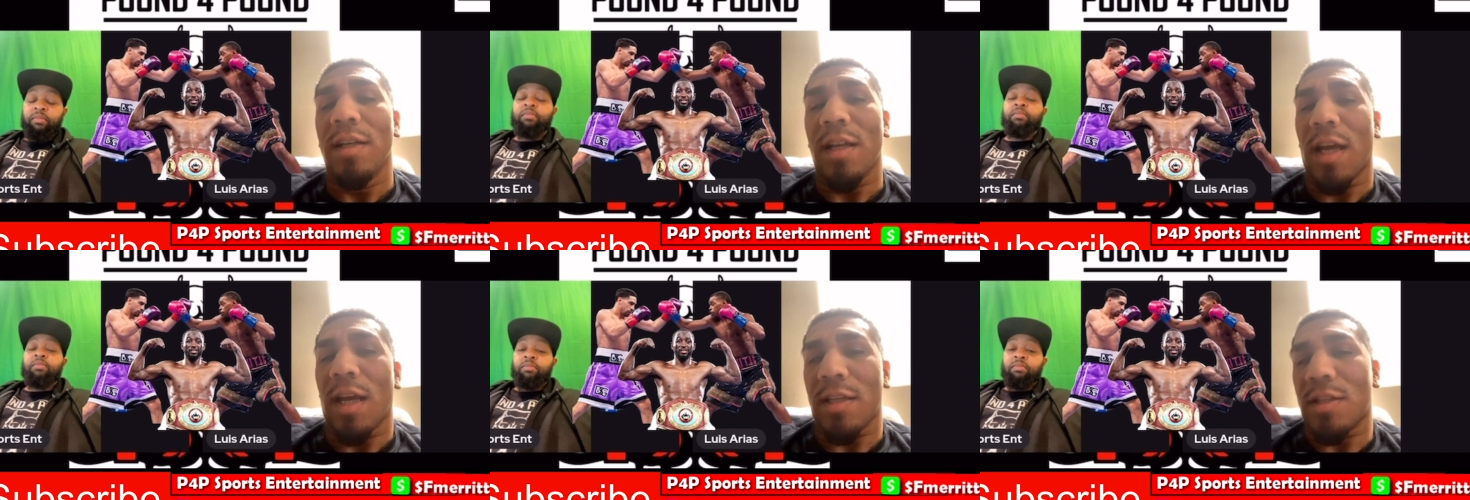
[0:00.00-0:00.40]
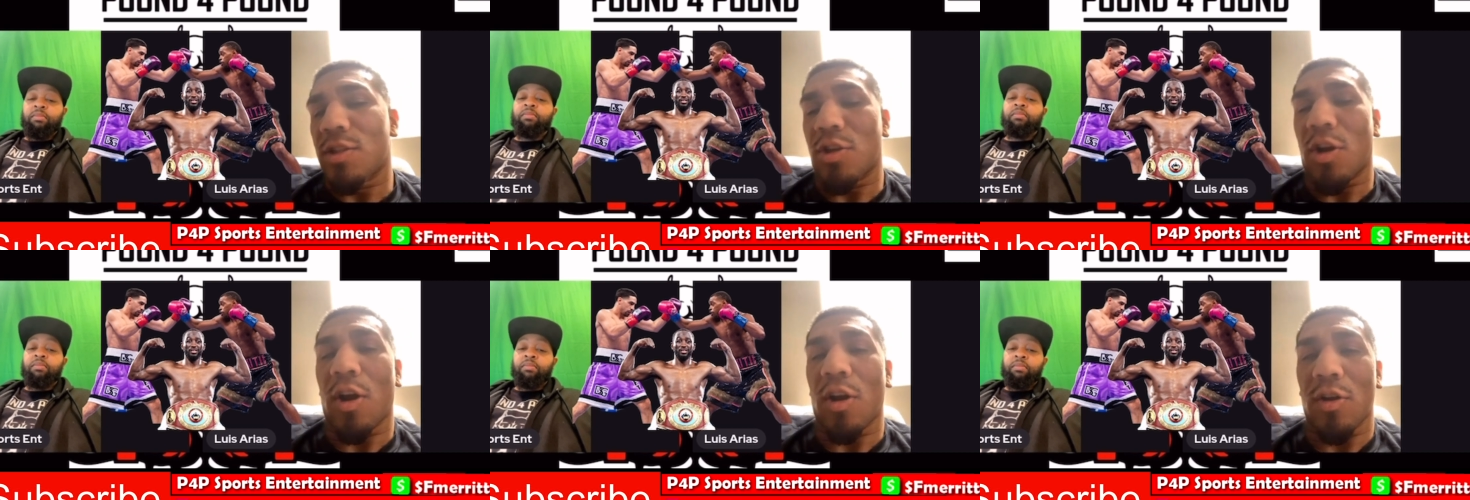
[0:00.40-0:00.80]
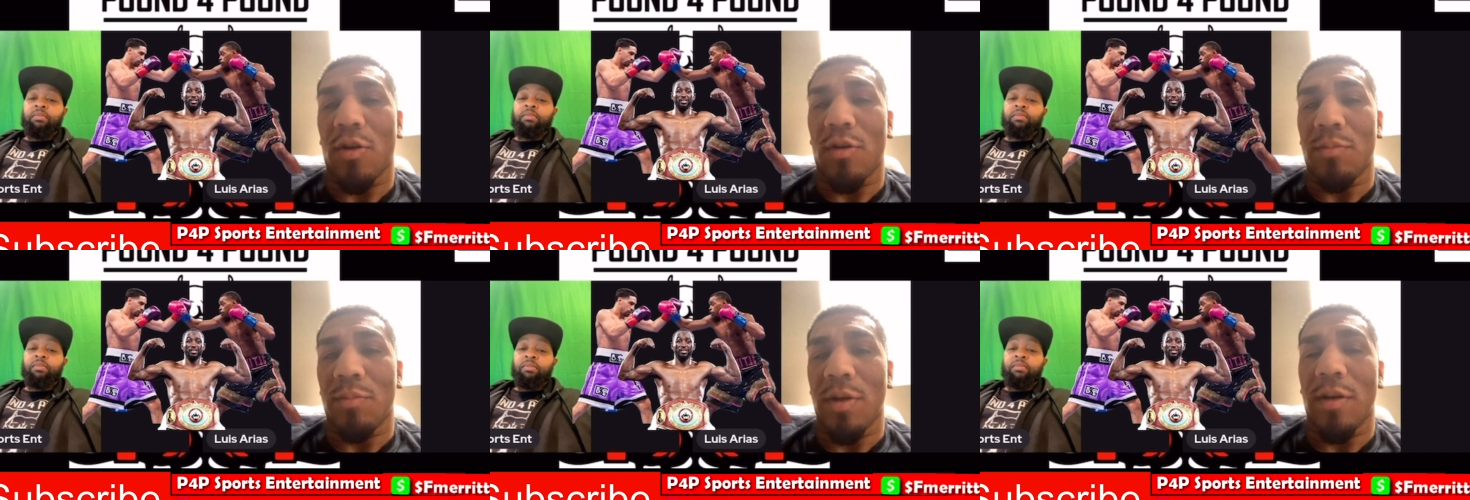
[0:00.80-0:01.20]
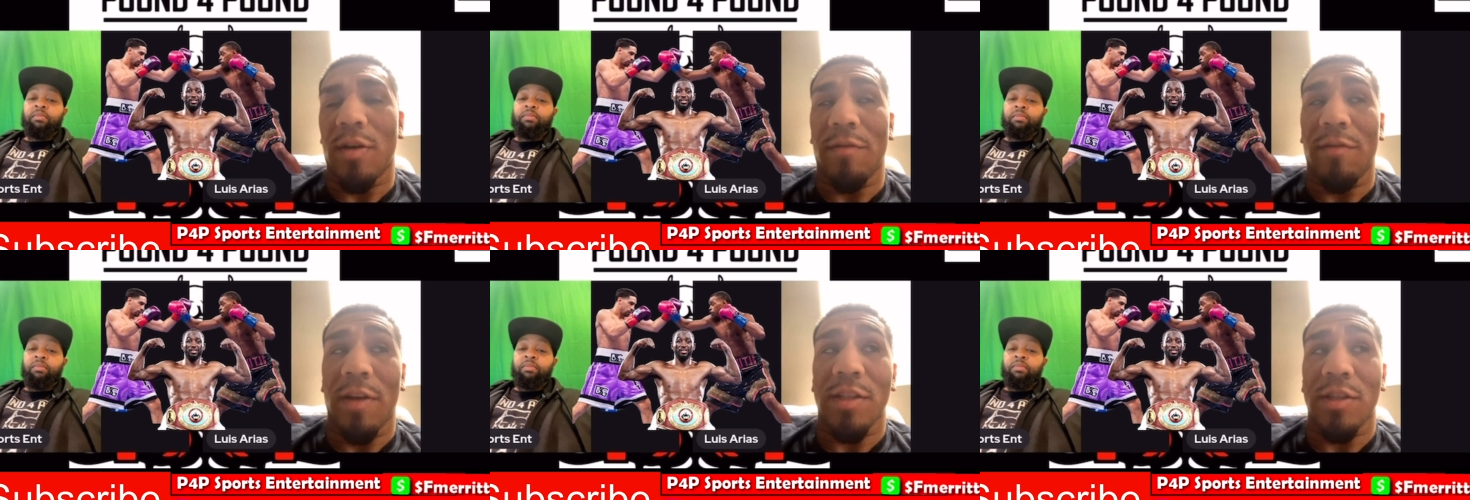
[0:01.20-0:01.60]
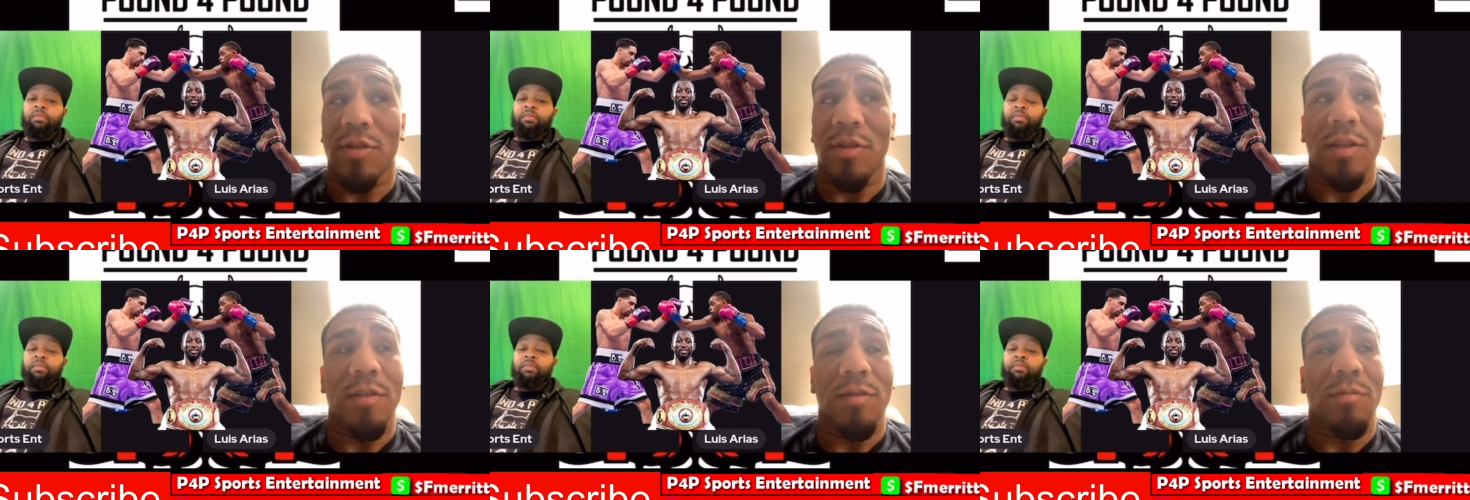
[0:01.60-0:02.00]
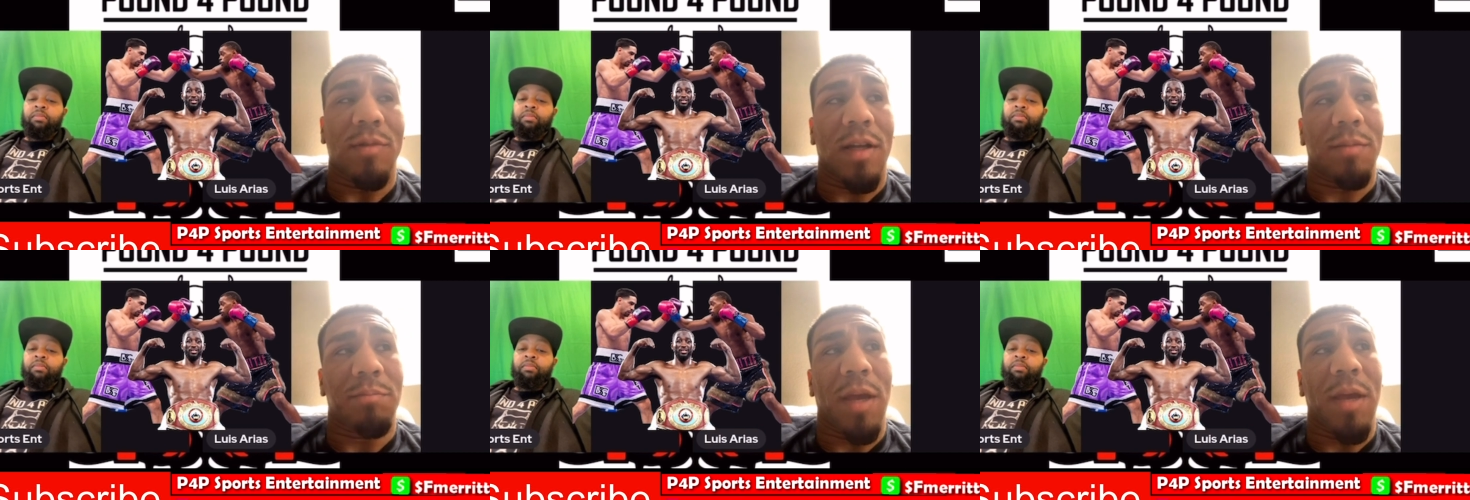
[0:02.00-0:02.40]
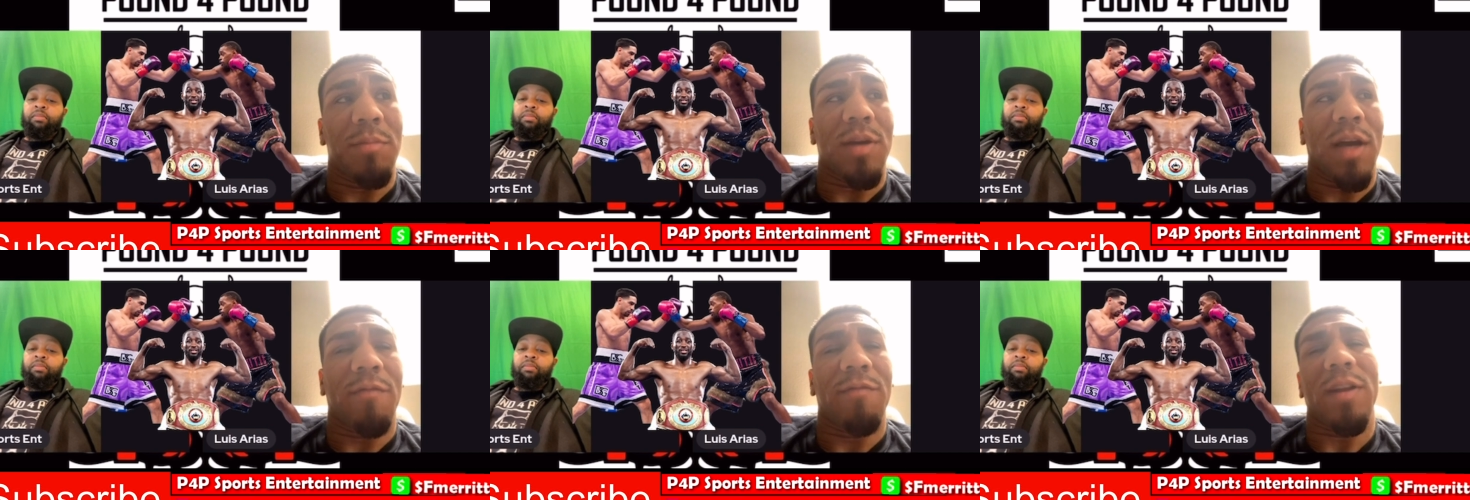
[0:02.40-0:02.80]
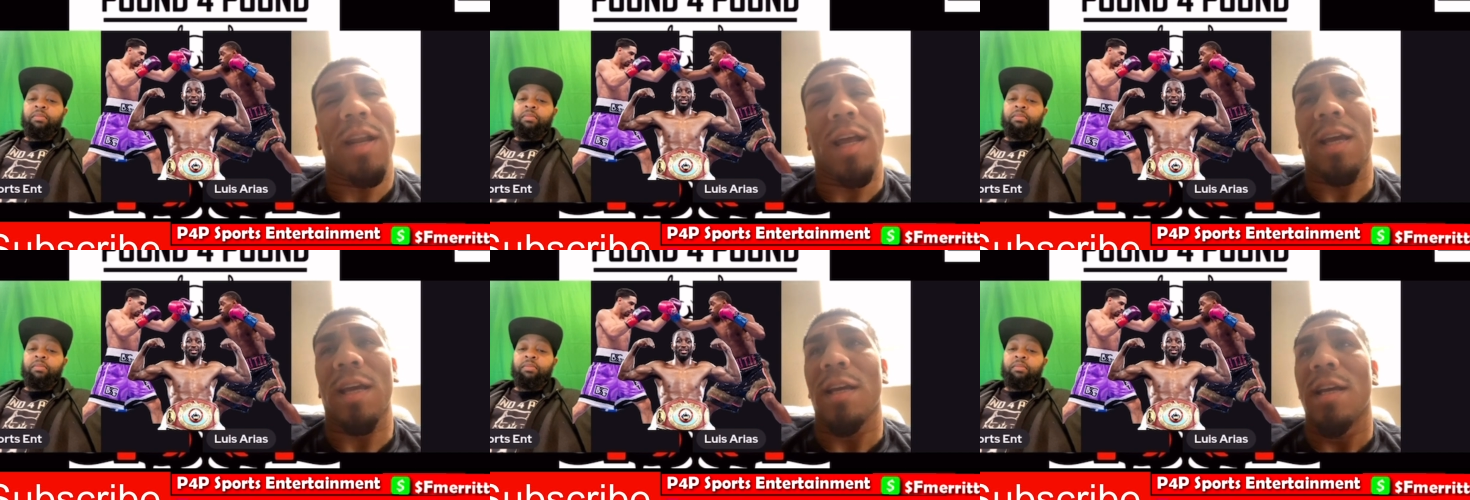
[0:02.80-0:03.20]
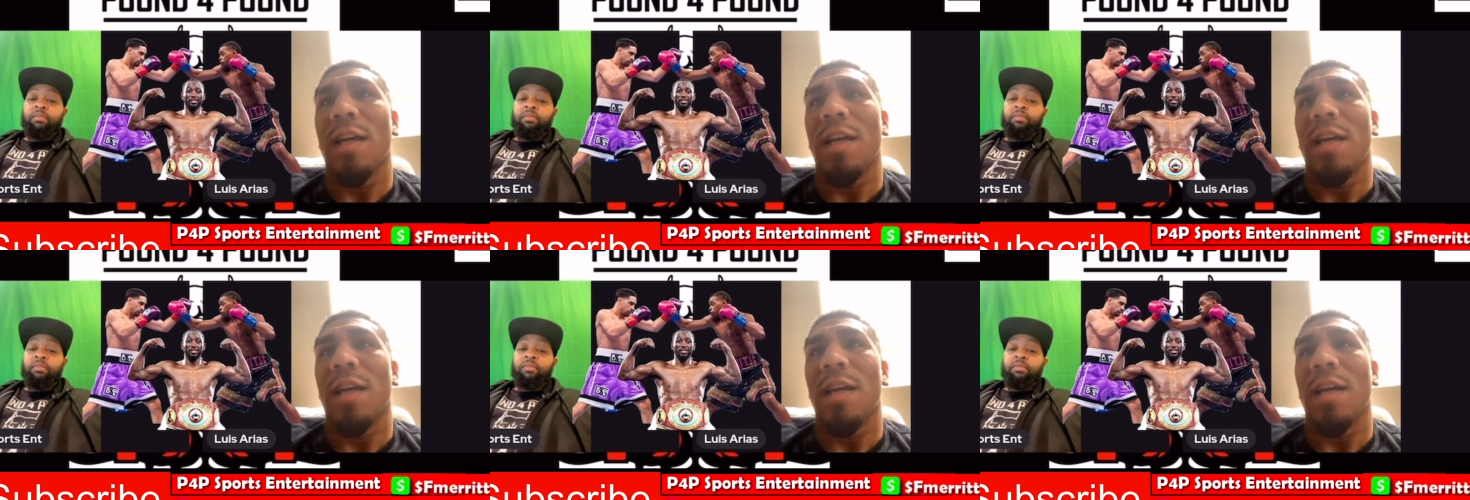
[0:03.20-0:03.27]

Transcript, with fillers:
Speaker 1: like Charlo, but eventually maybe I feel like